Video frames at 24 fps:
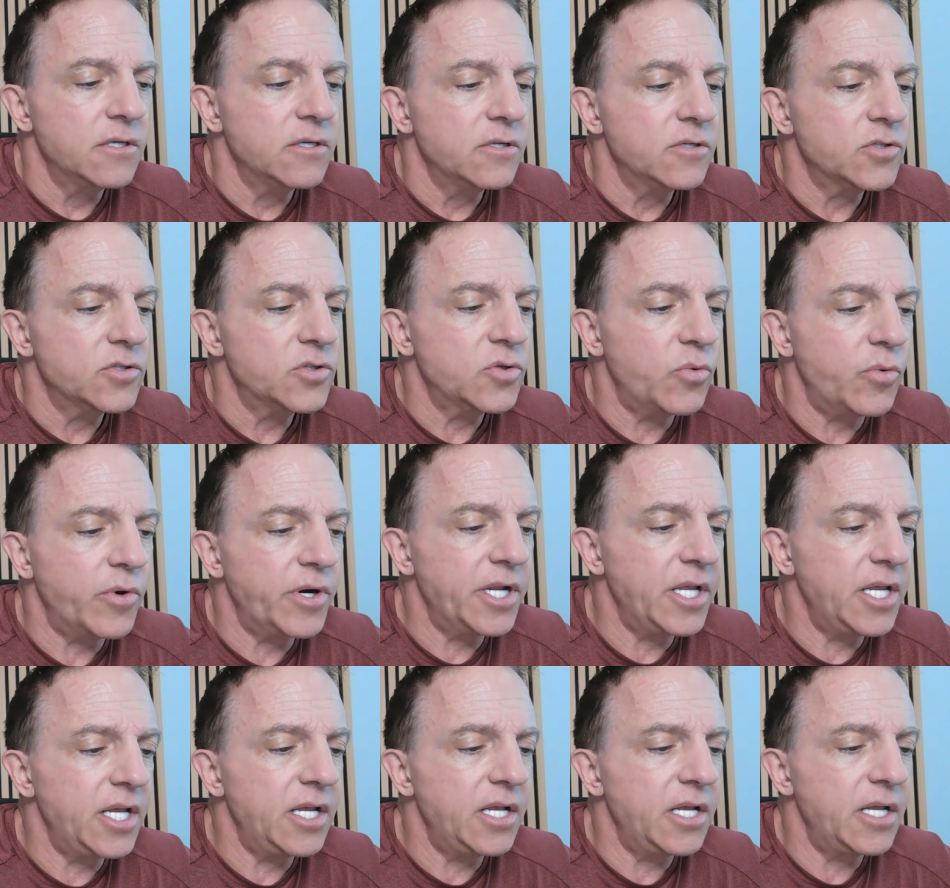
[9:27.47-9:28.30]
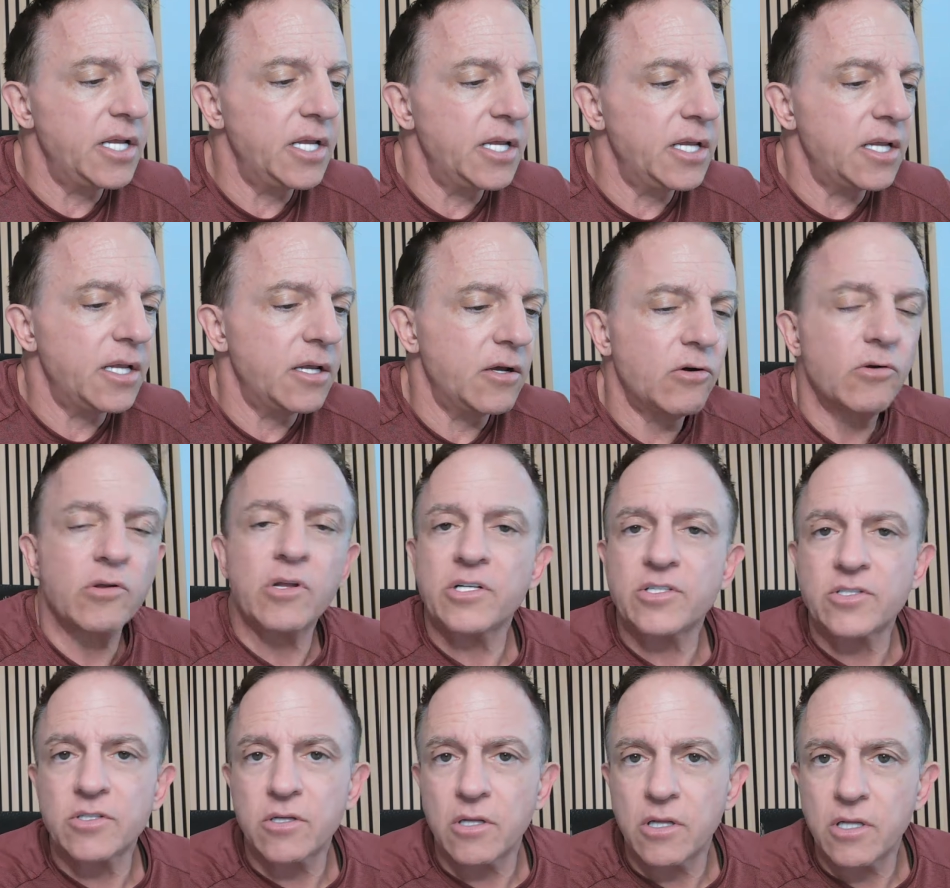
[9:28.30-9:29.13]
20 oh,
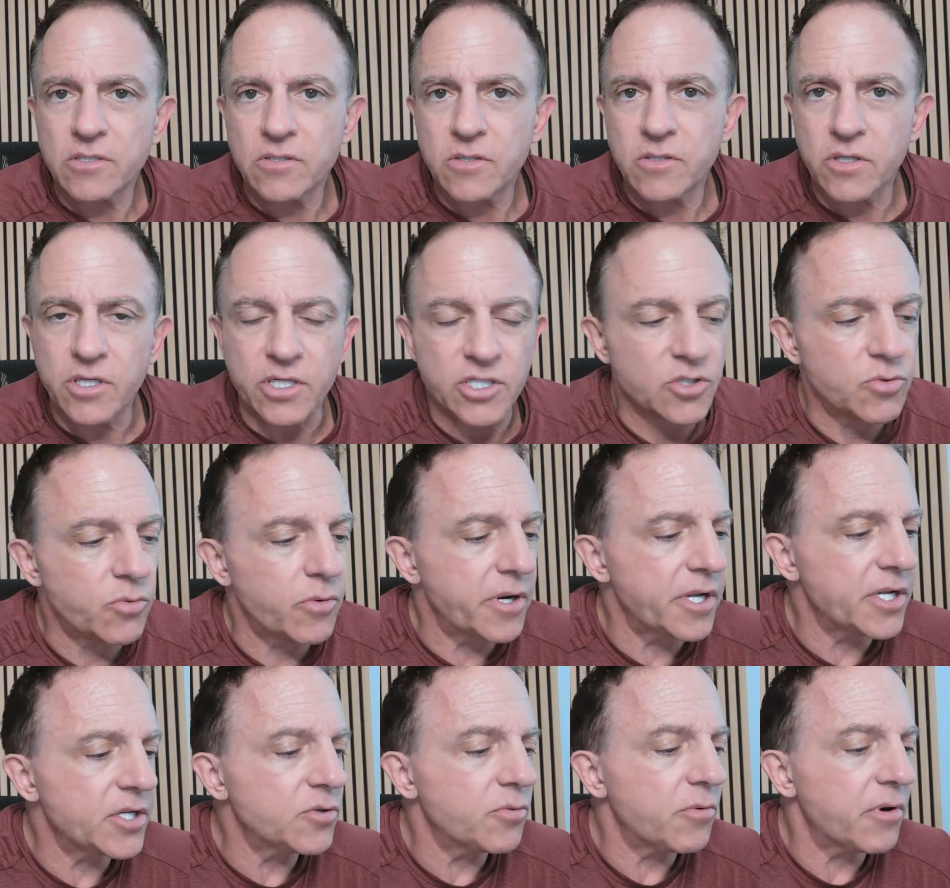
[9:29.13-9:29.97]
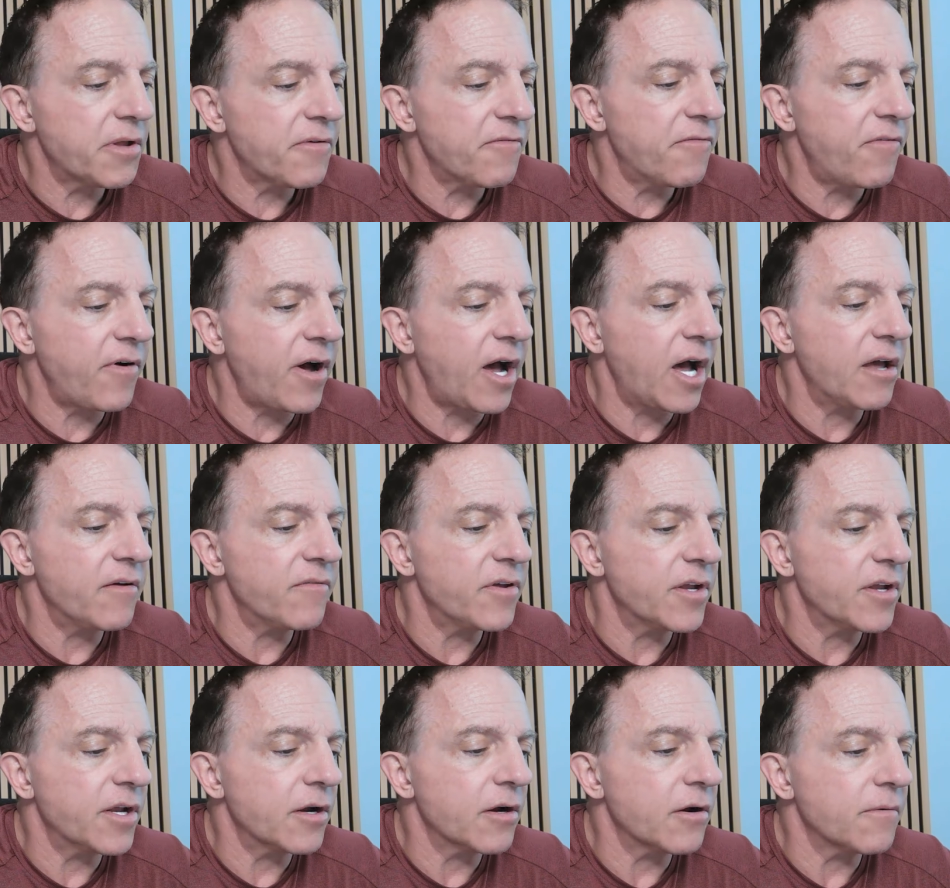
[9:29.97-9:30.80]
let's let's look at 2025
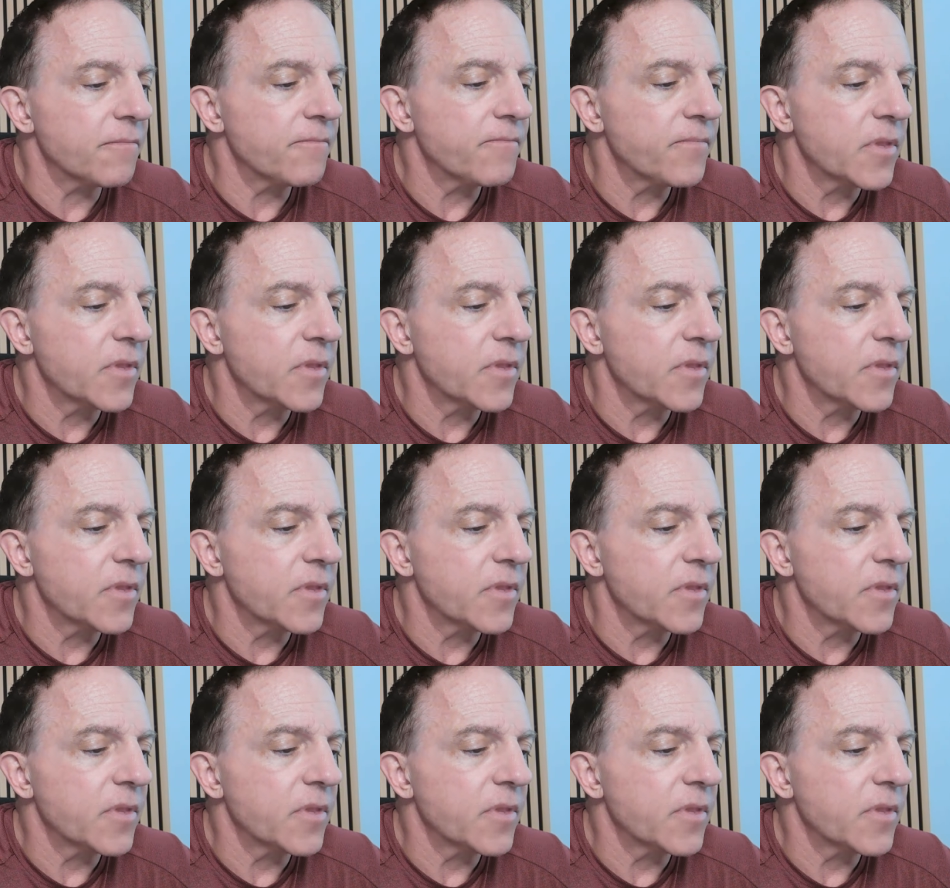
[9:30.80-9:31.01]
here.